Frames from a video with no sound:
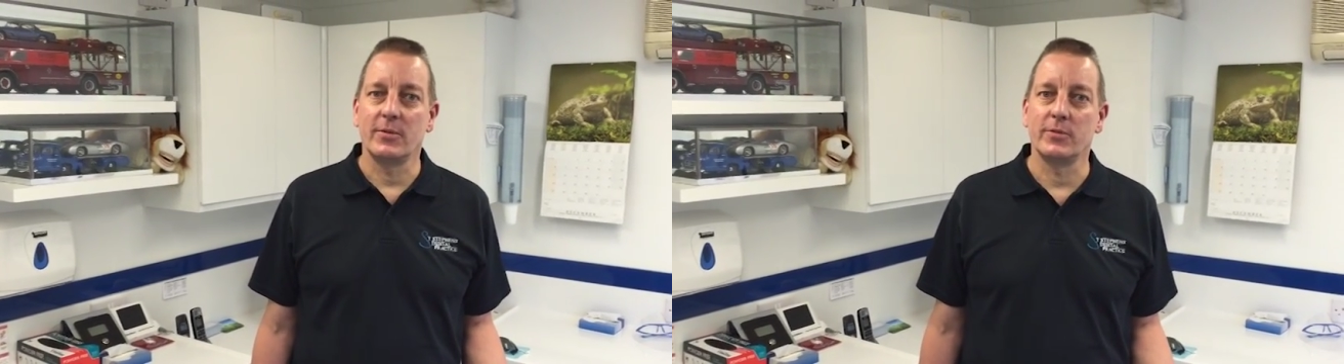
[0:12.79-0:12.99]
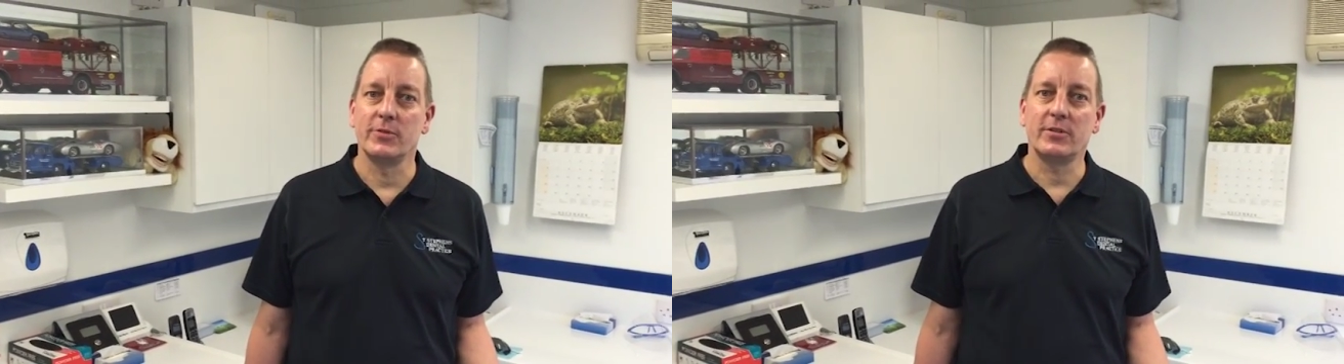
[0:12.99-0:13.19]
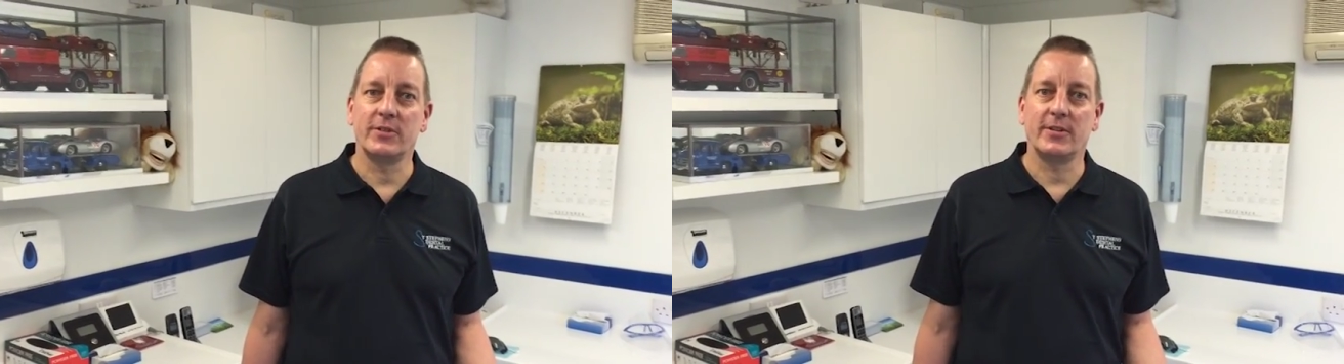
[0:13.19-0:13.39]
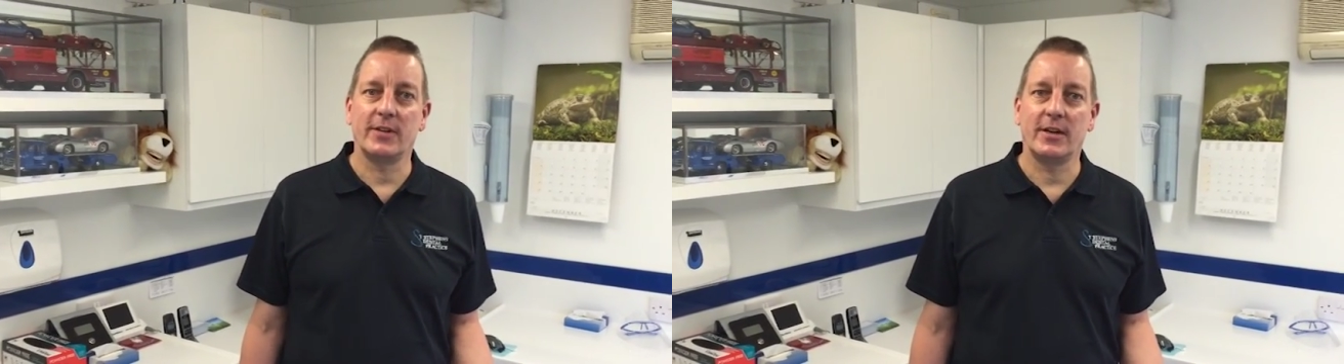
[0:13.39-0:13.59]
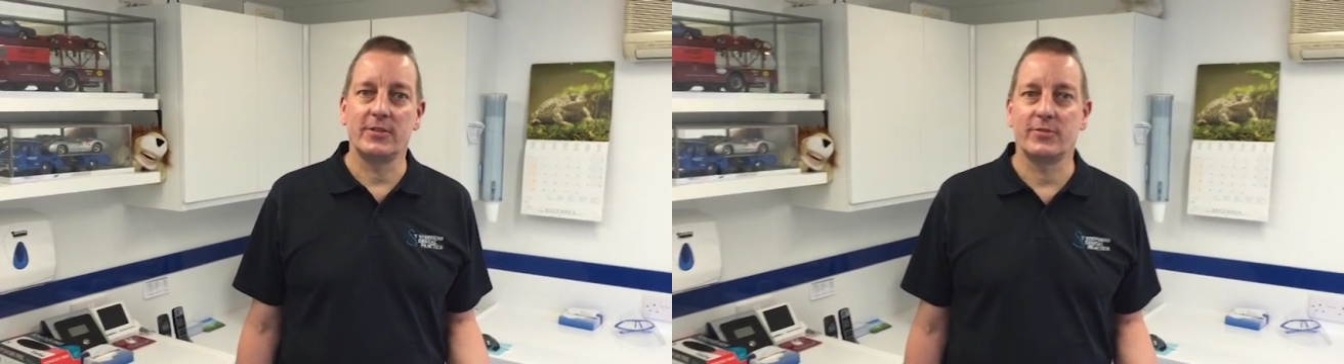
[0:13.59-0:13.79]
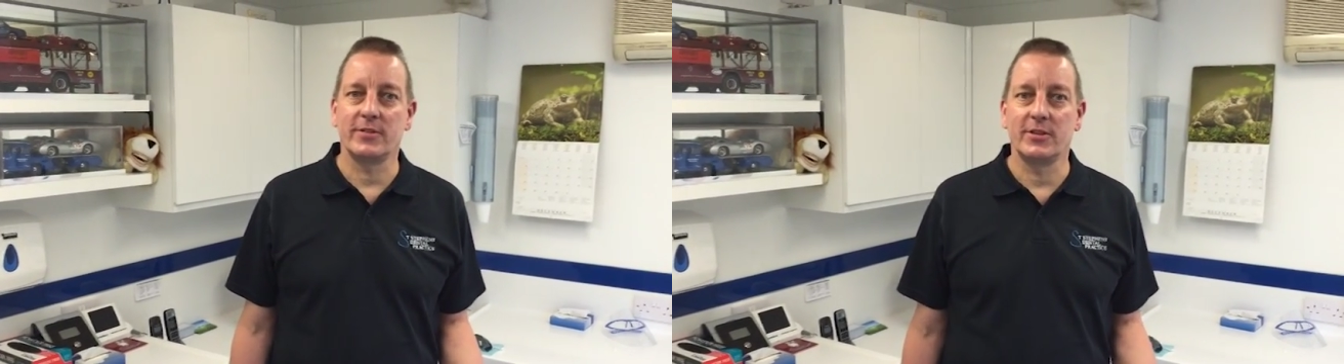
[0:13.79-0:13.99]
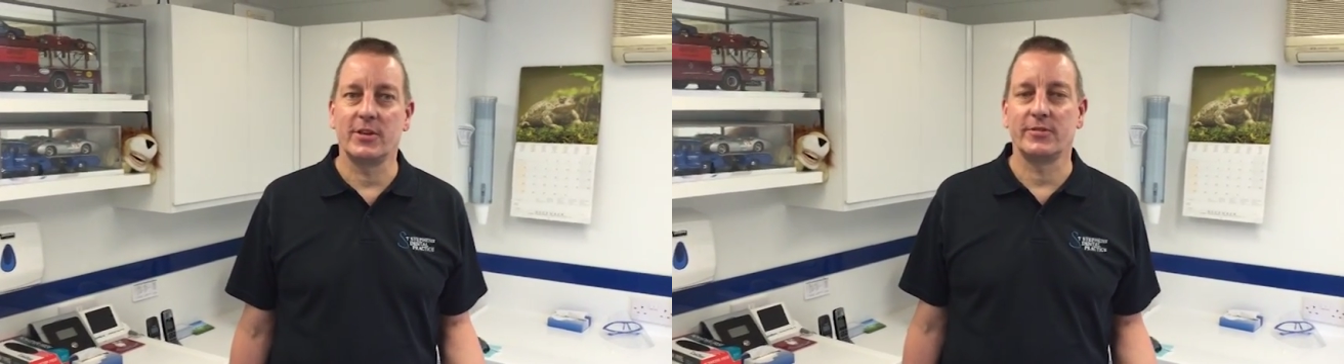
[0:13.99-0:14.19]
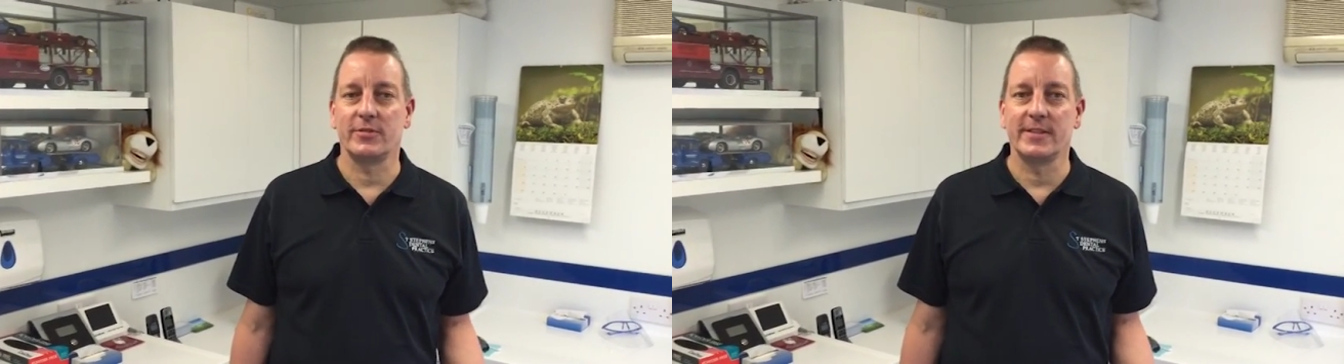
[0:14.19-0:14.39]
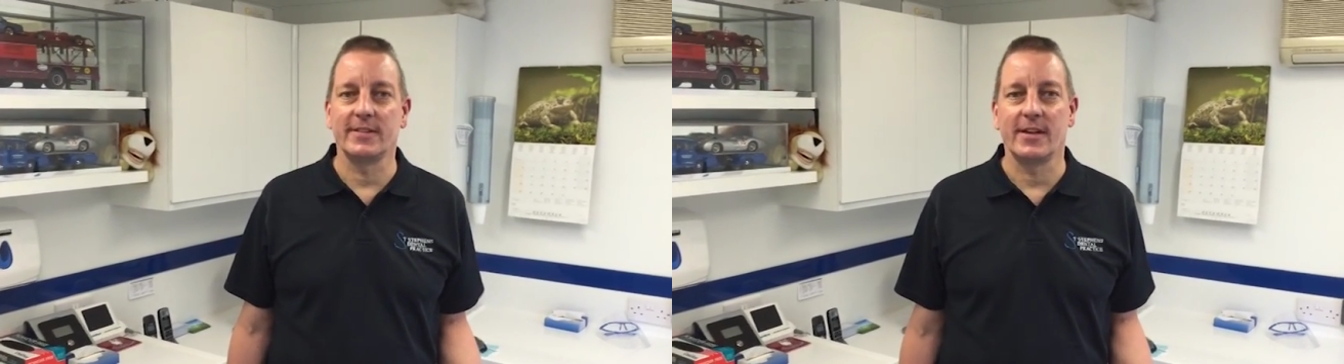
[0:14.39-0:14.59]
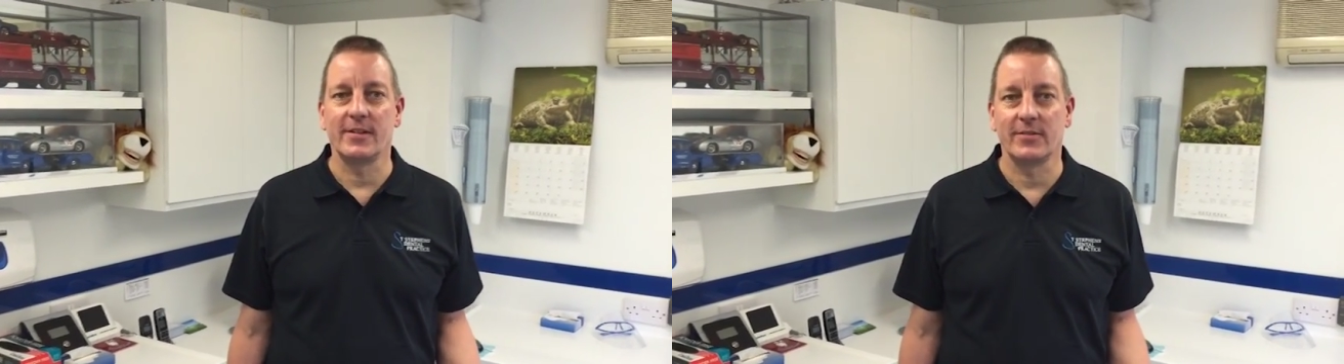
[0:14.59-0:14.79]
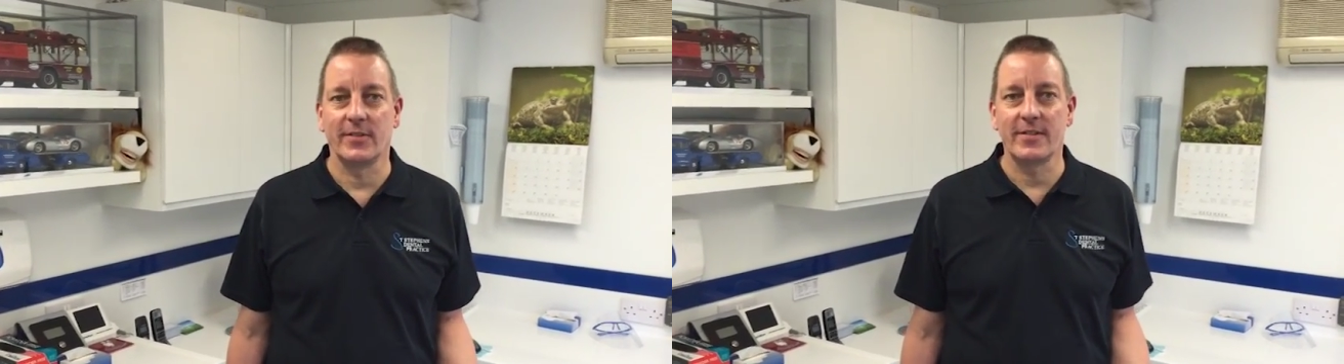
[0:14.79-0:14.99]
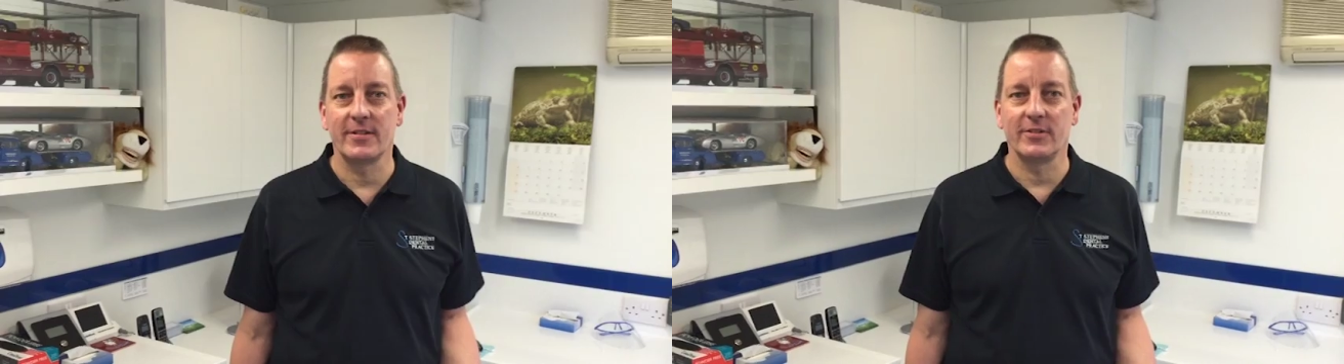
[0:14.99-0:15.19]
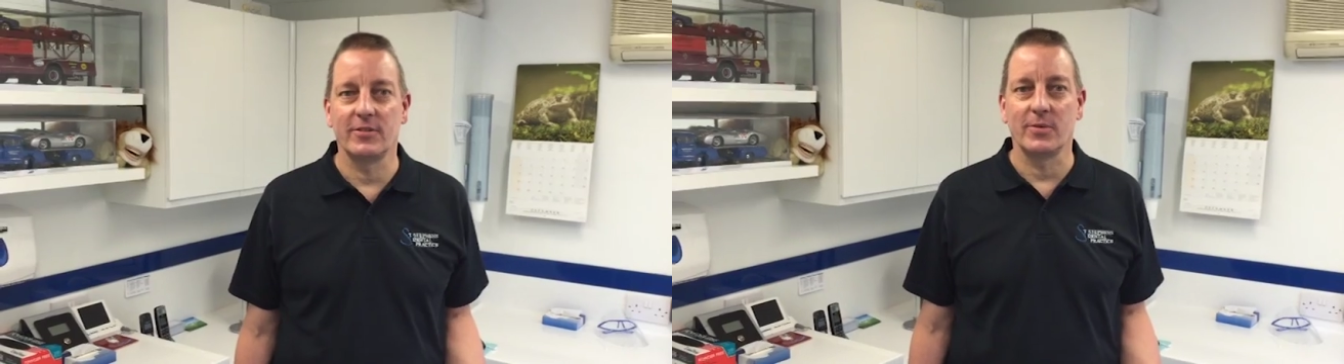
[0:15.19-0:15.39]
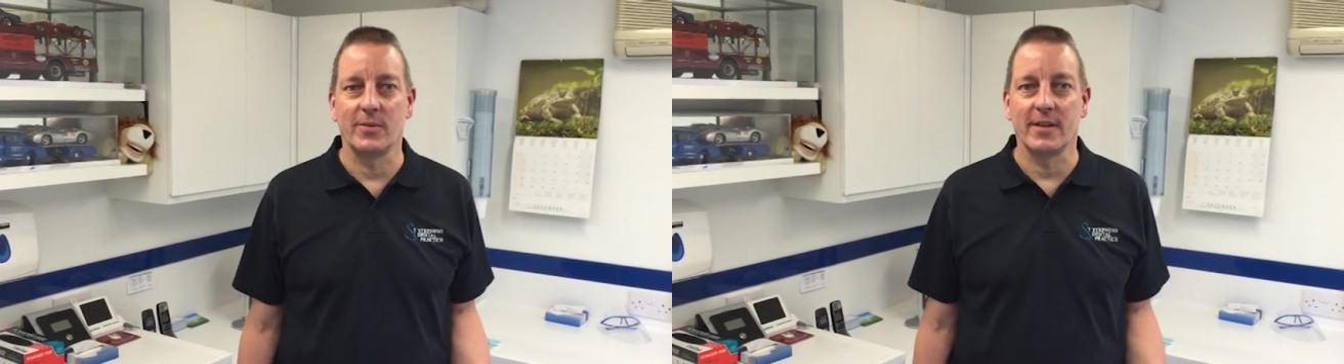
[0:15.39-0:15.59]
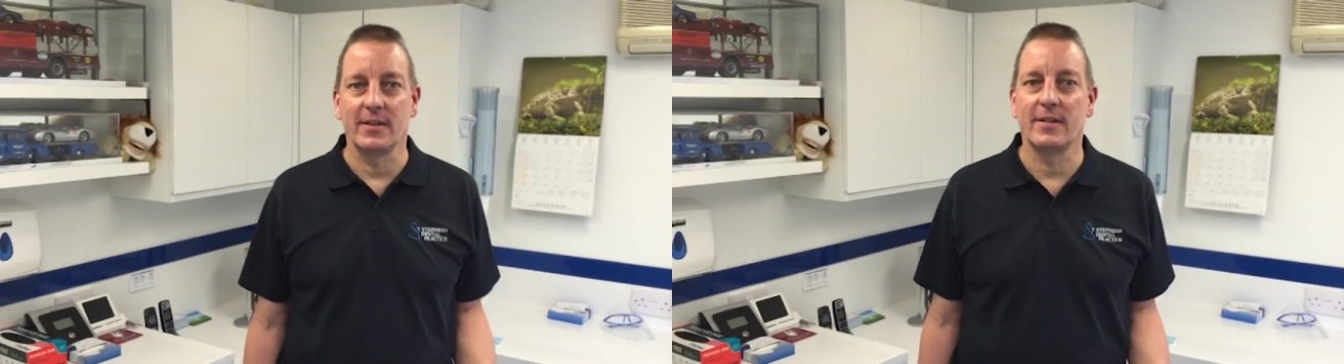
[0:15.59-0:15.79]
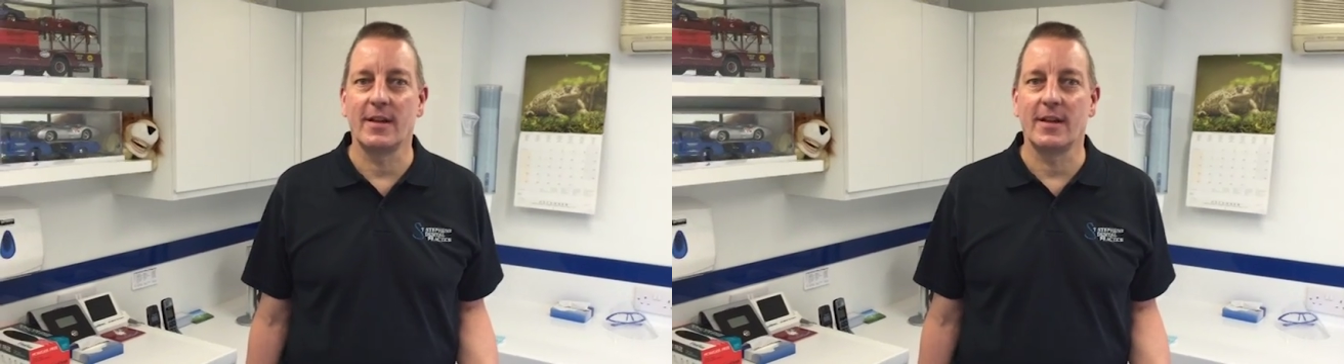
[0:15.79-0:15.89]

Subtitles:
Well, not if our high street coffee retailers have anything to do with it.